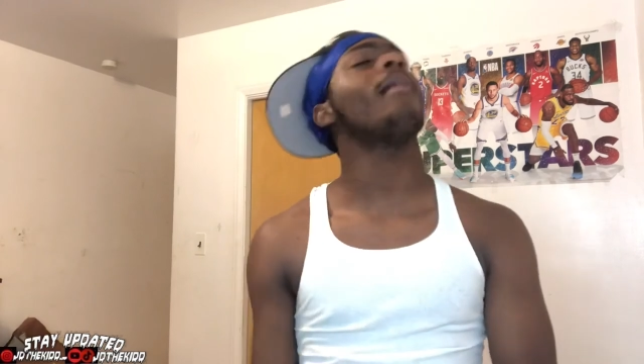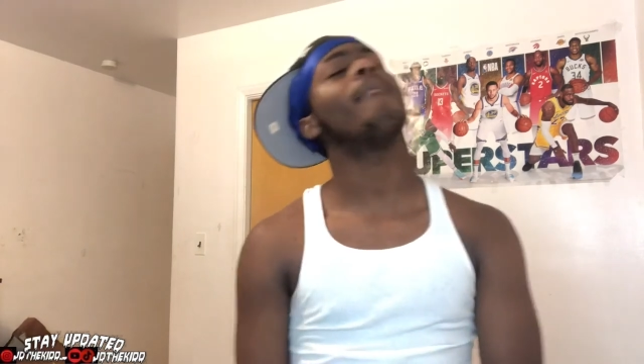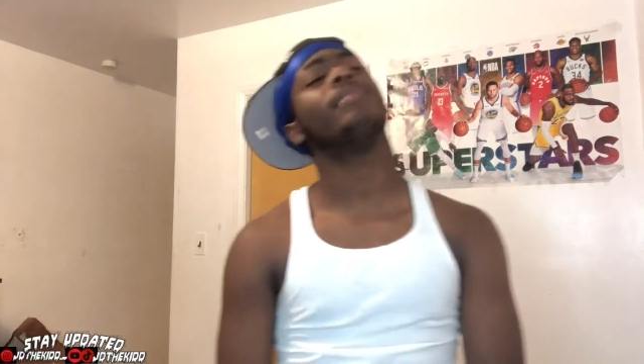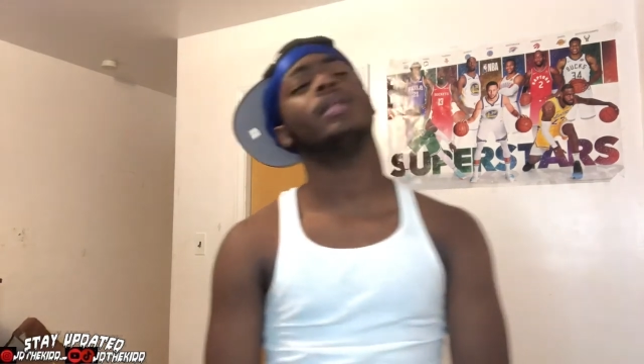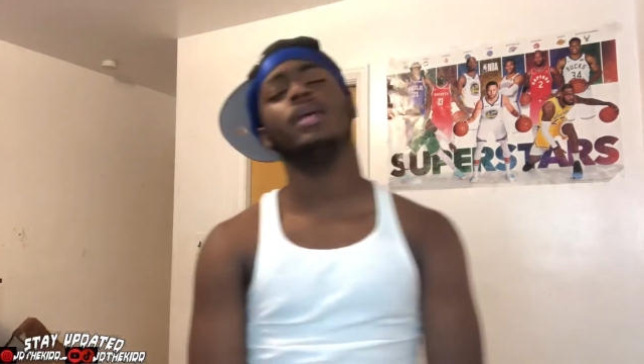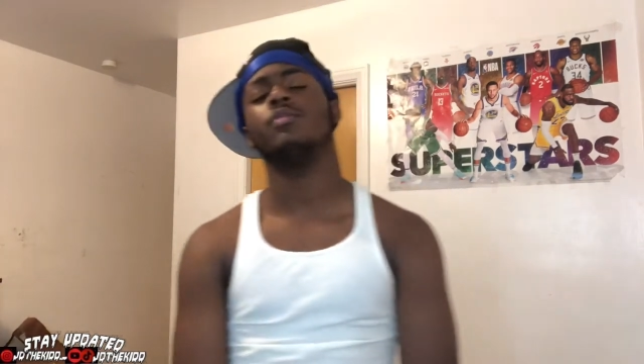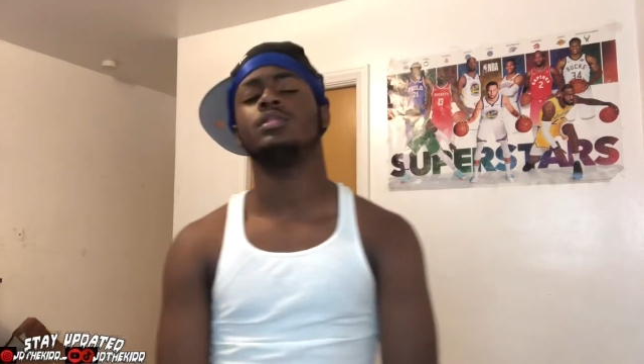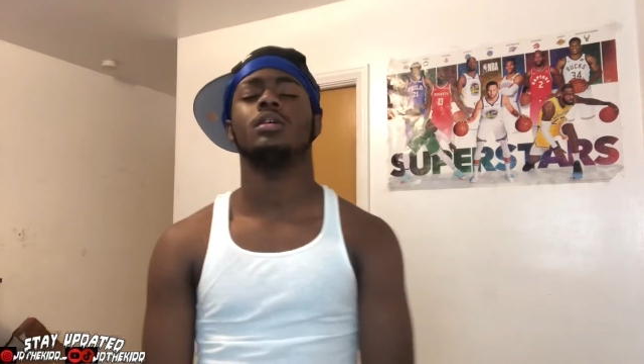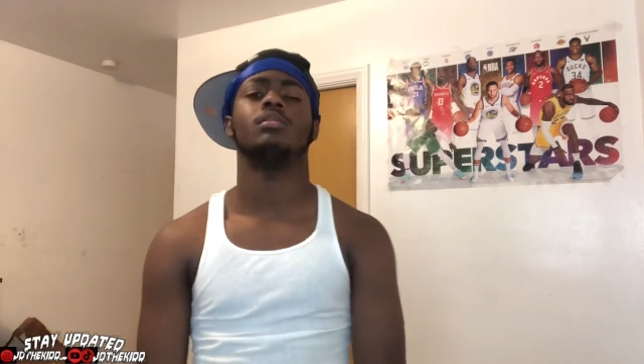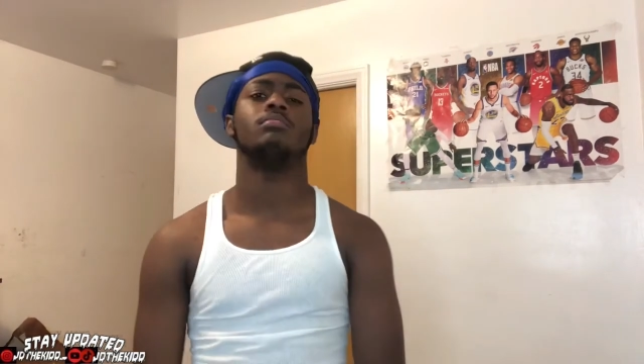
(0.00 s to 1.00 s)
I'm not playing
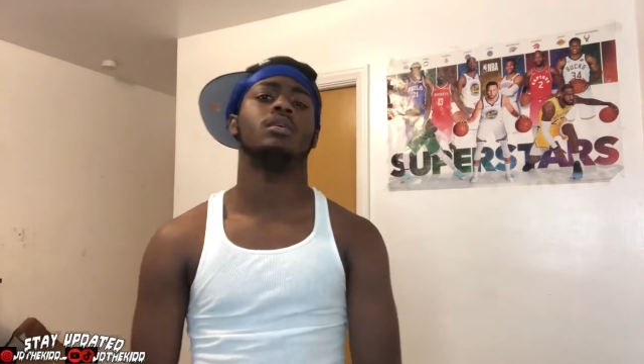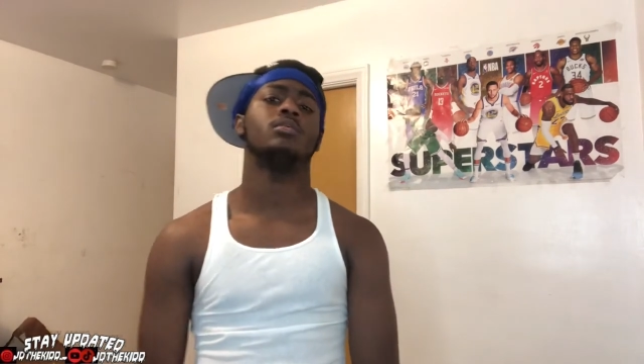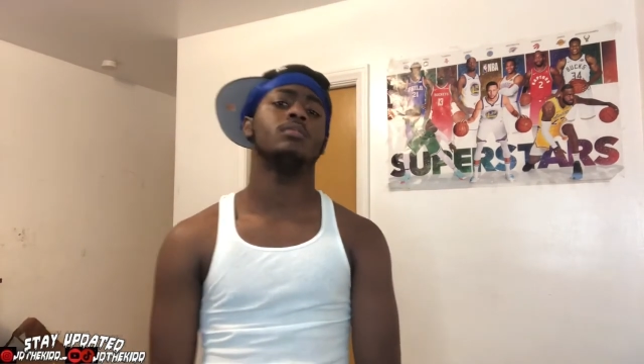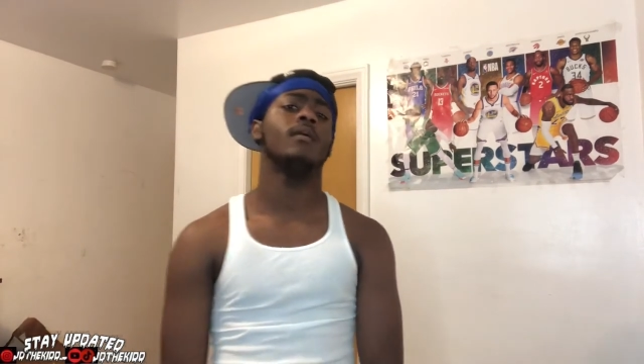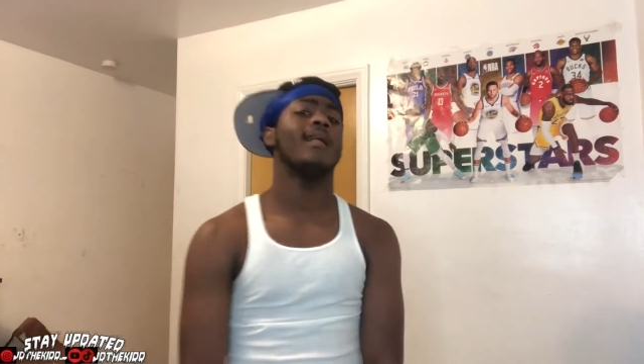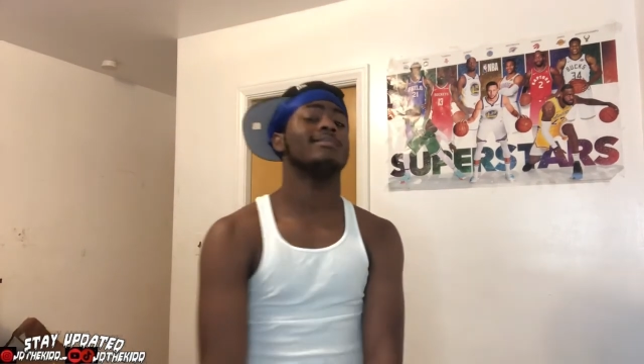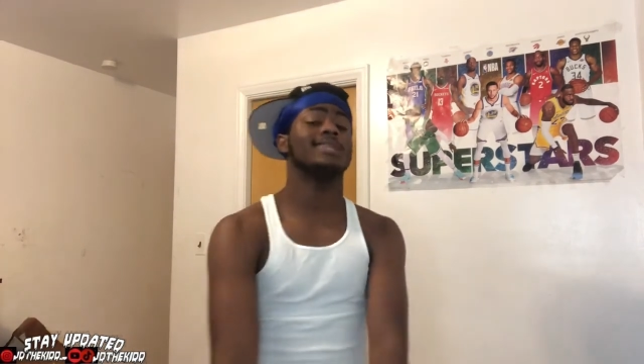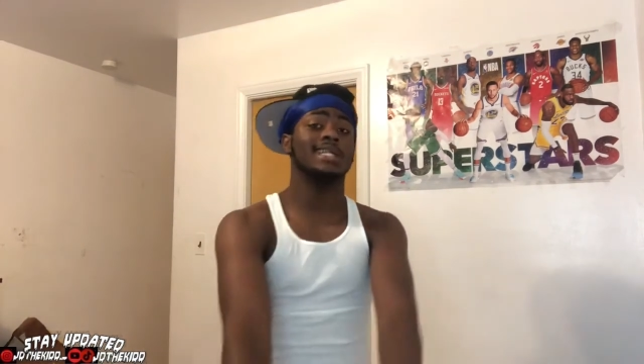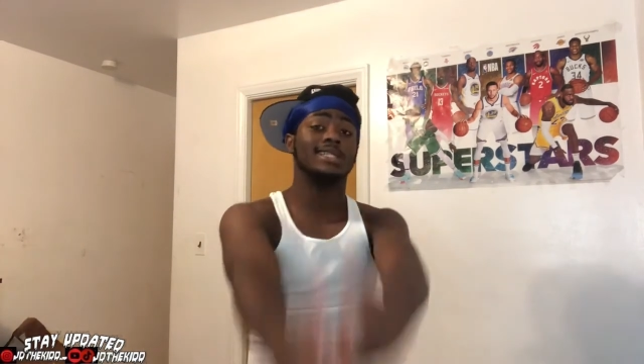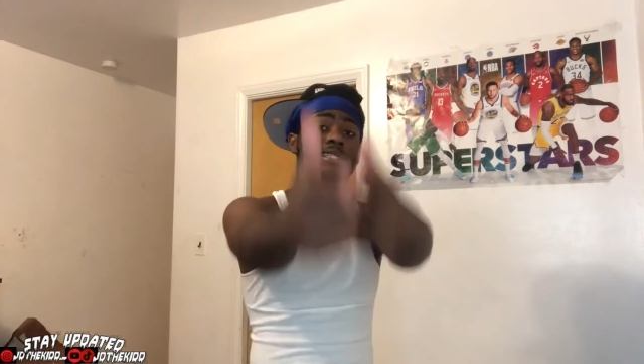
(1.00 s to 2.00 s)
with y'all, bro. I'm
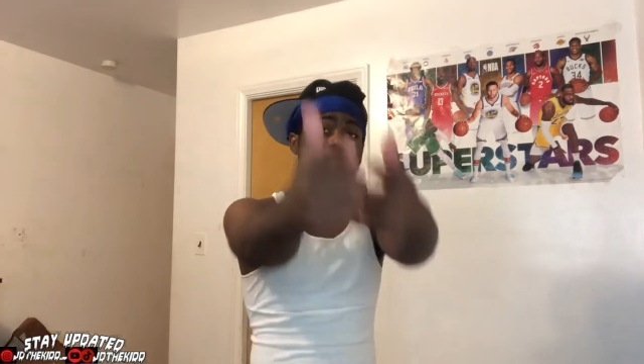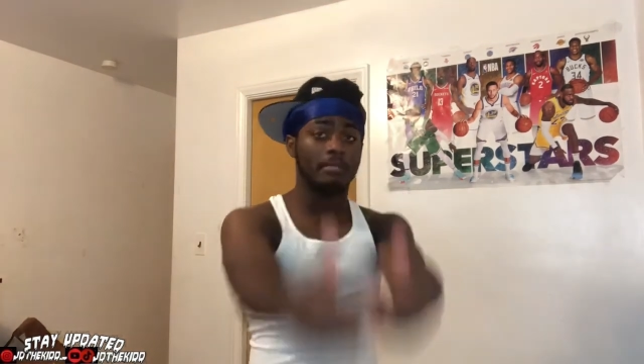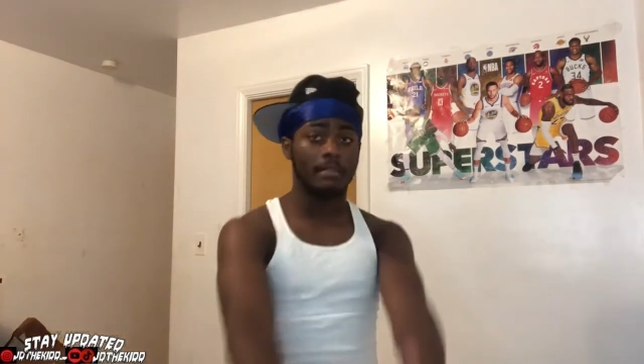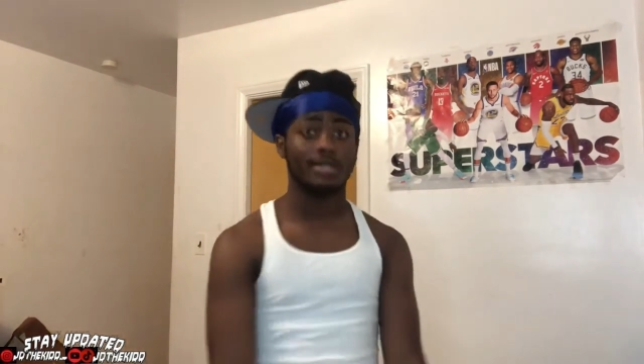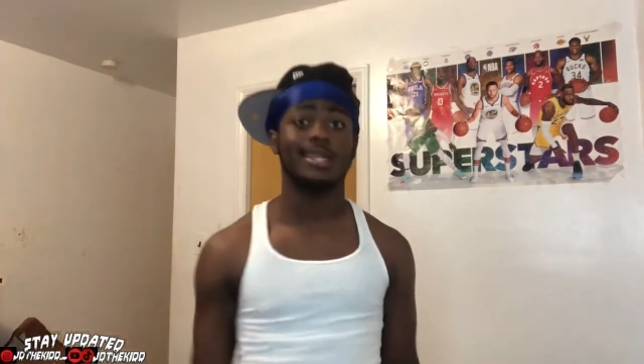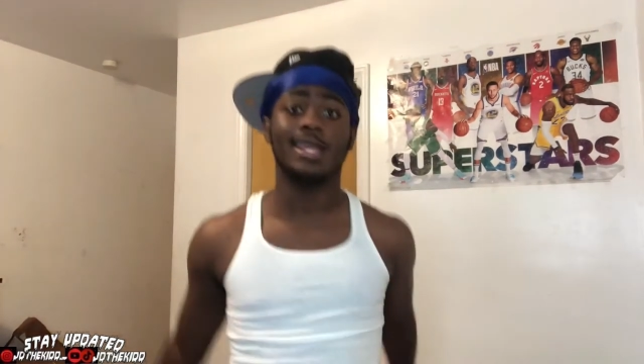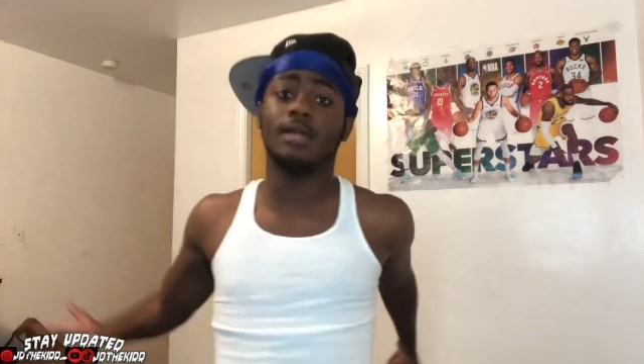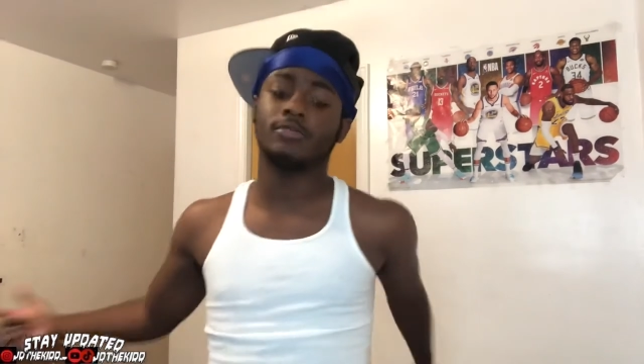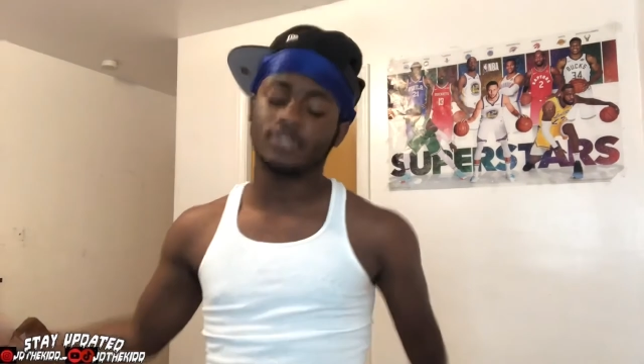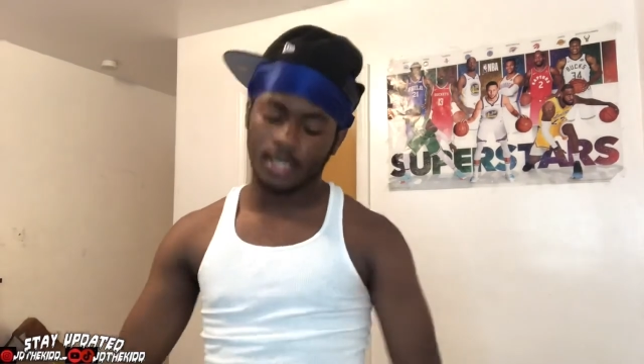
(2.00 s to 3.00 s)
taking the time of my day
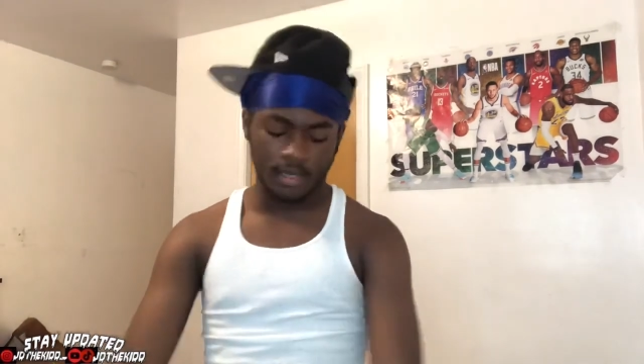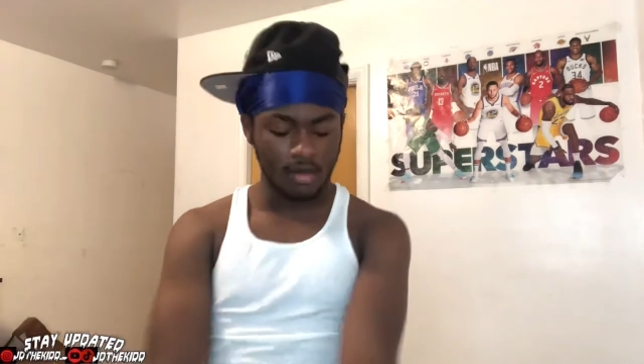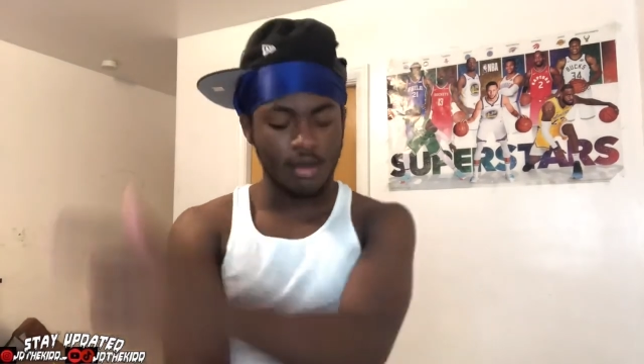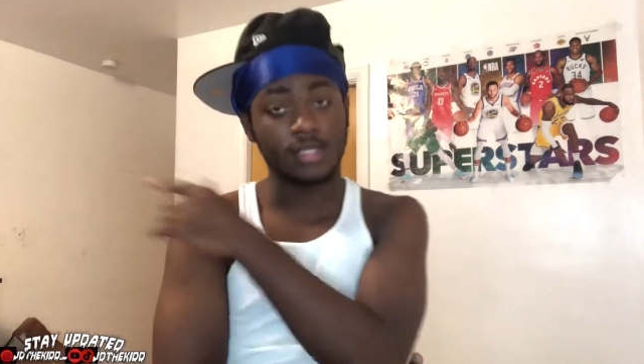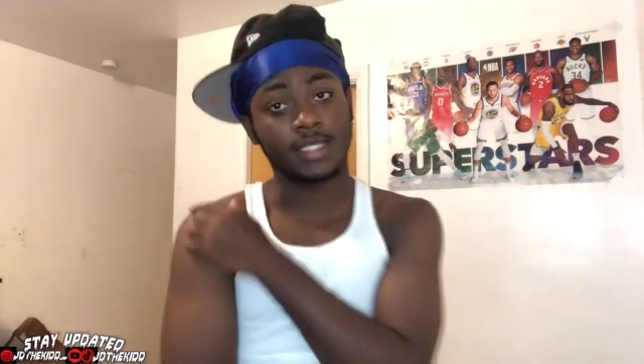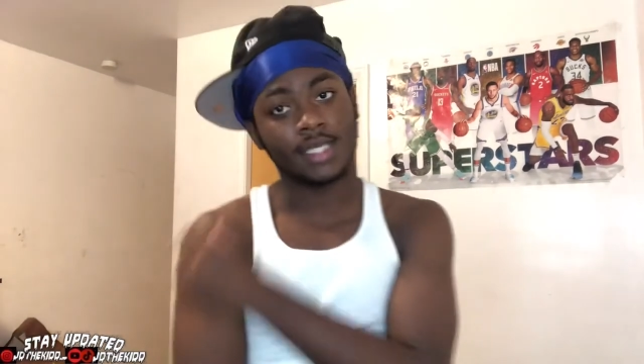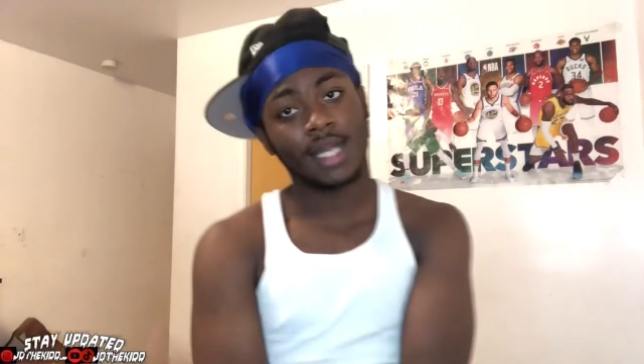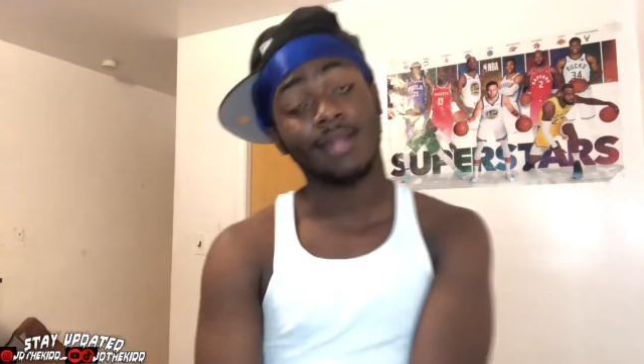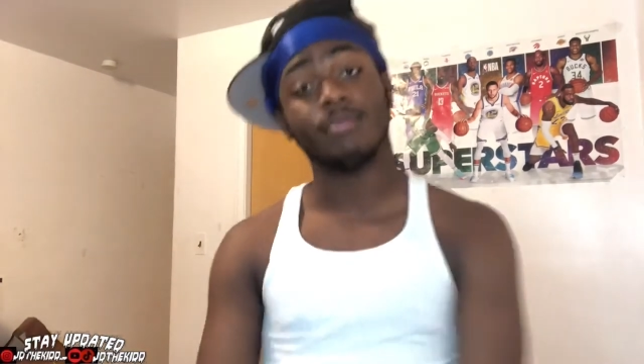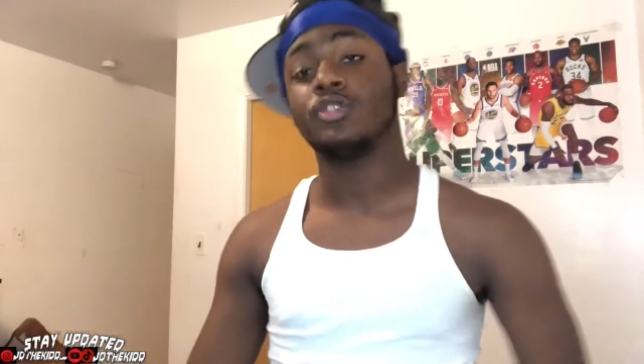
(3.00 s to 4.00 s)
and I'm trying hard to
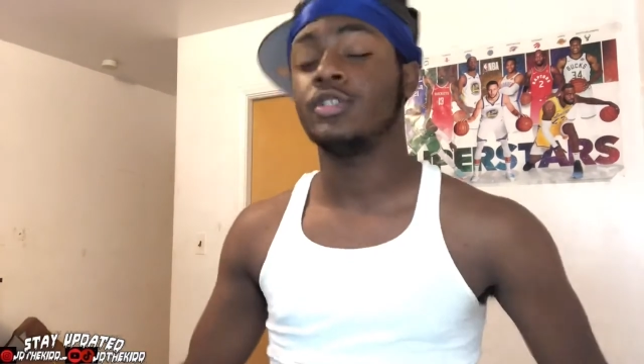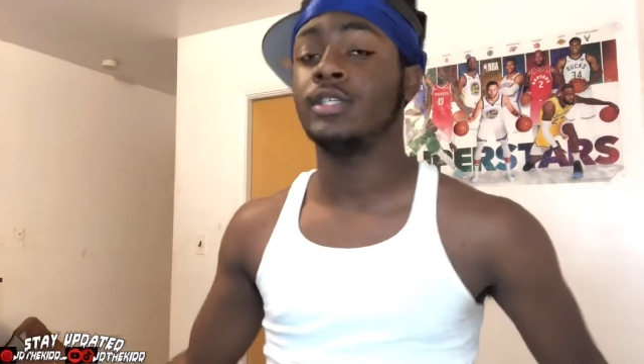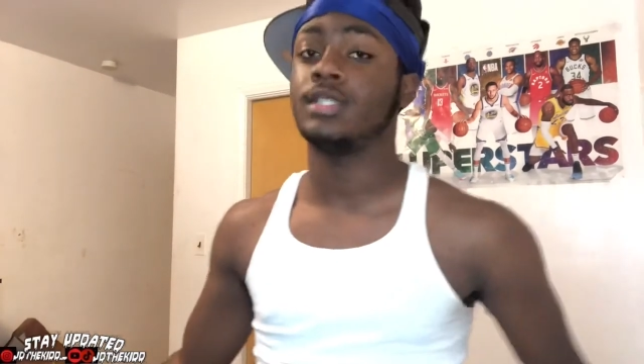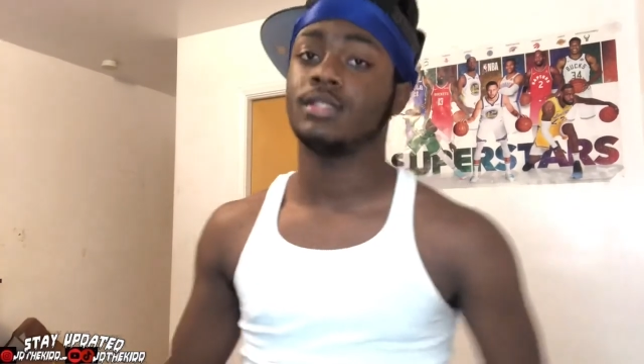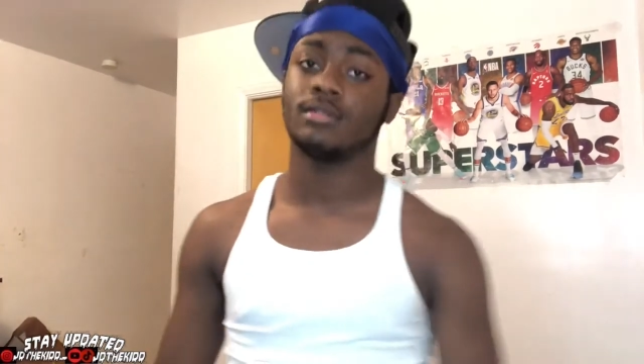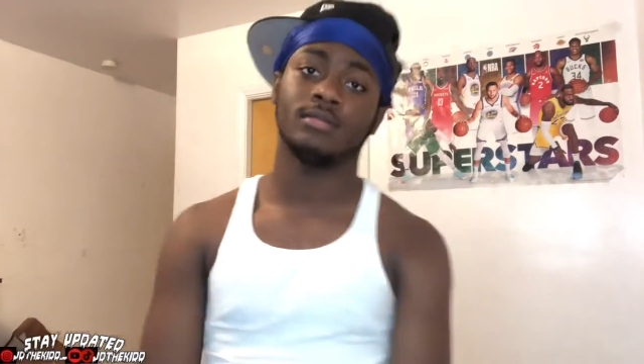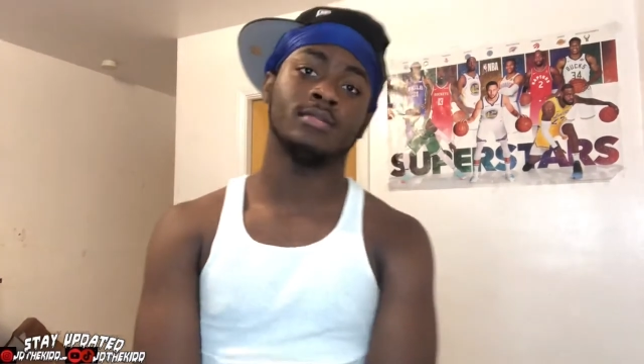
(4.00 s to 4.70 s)
get out them trenches.